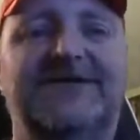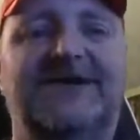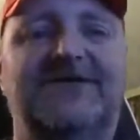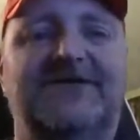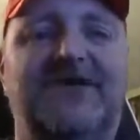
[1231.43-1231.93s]

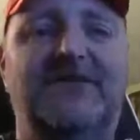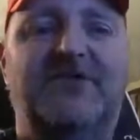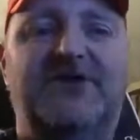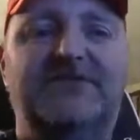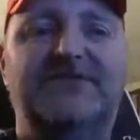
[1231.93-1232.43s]
I donate
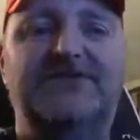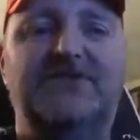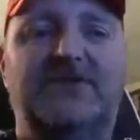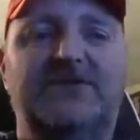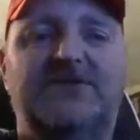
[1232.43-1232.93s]
blood every 2
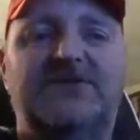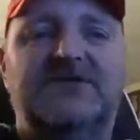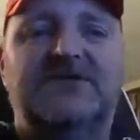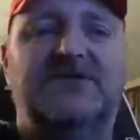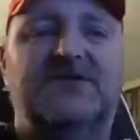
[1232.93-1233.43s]
months.
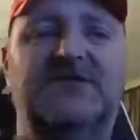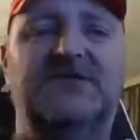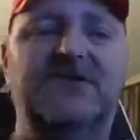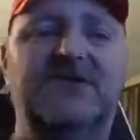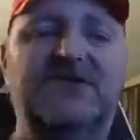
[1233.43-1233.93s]

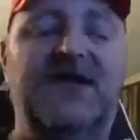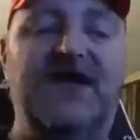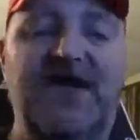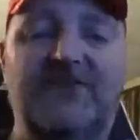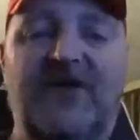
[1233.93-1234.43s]
Yeah, I
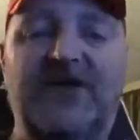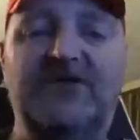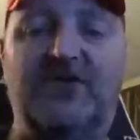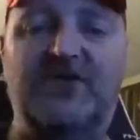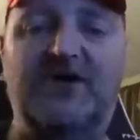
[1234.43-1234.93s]
have my
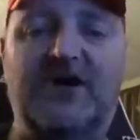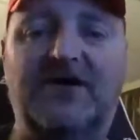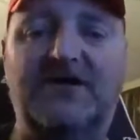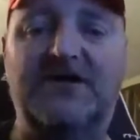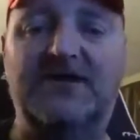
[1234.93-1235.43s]
donor
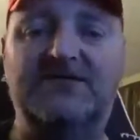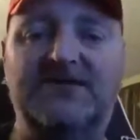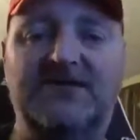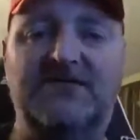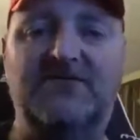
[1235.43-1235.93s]
card that
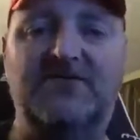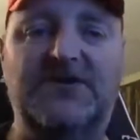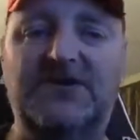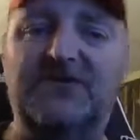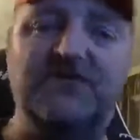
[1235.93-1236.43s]
when
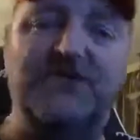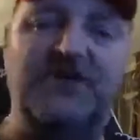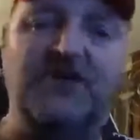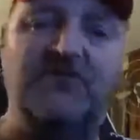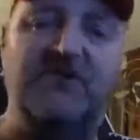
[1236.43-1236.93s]
they usually
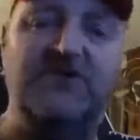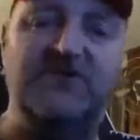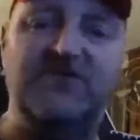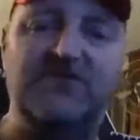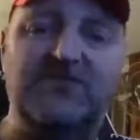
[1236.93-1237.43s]
come
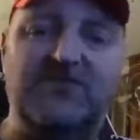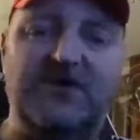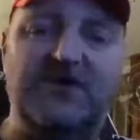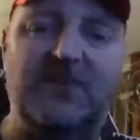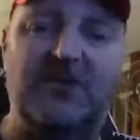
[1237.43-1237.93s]
into
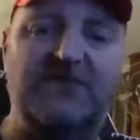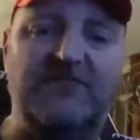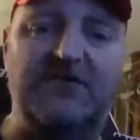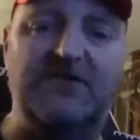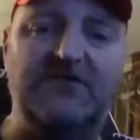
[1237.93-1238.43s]

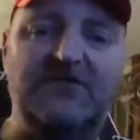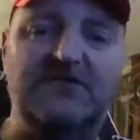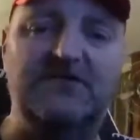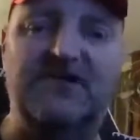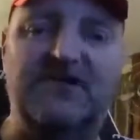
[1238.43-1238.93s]
Waterville,
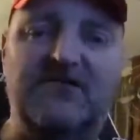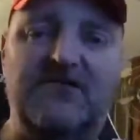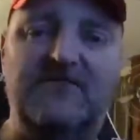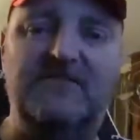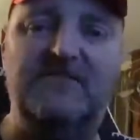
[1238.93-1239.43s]

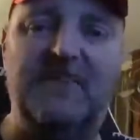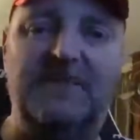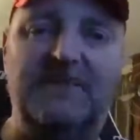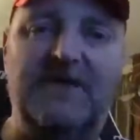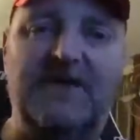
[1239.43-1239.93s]

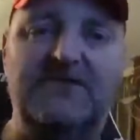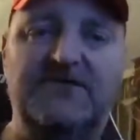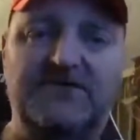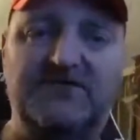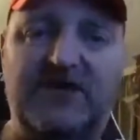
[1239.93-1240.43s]
I
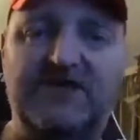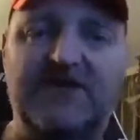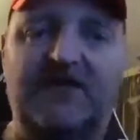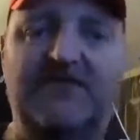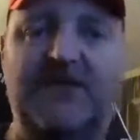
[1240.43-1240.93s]
usually try to
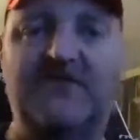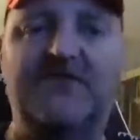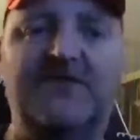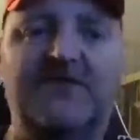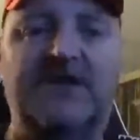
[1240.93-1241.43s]
stop down
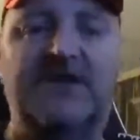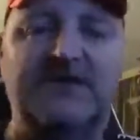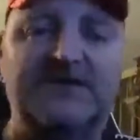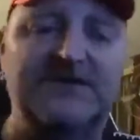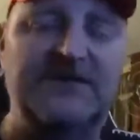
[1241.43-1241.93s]
there
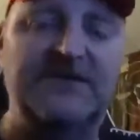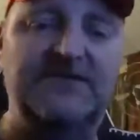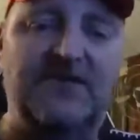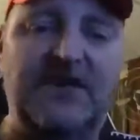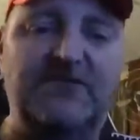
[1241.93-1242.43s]
and
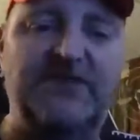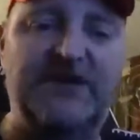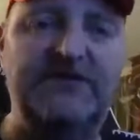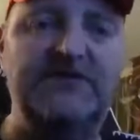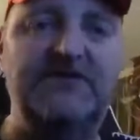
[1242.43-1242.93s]
donate
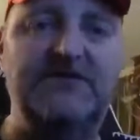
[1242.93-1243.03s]
blood.